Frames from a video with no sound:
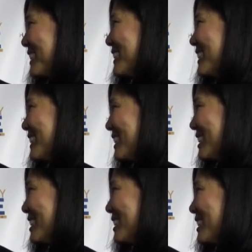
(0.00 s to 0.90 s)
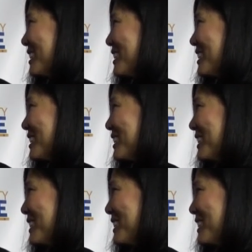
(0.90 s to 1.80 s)

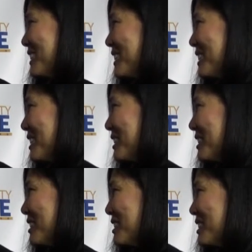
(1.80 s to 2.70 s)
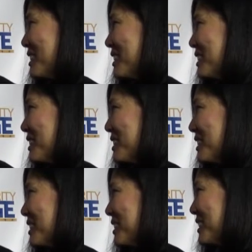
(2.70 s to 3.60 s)

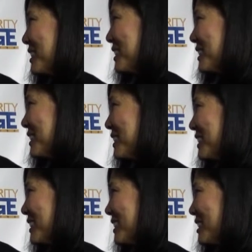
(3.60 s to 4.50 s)
No words are spoken by the person on screen.